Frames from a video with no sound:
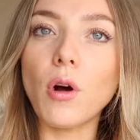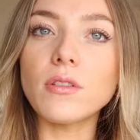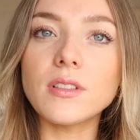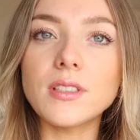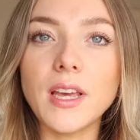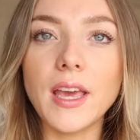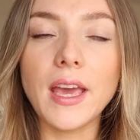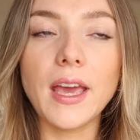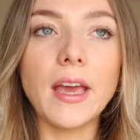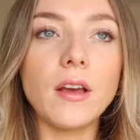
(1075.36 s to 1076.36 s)
on
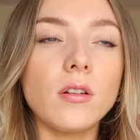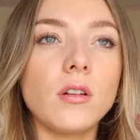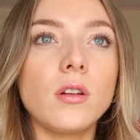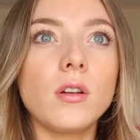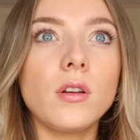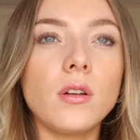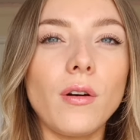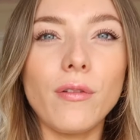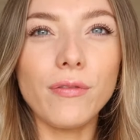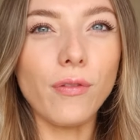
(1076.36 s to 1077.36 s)
day
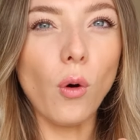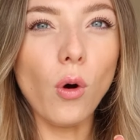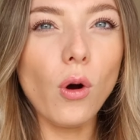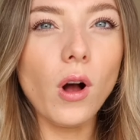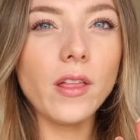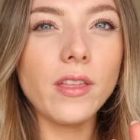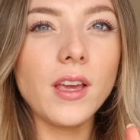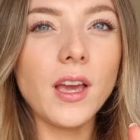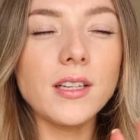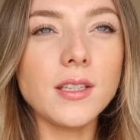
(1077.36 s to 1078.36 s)
4, I
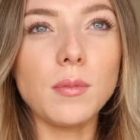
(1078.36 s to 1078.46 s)
think it is.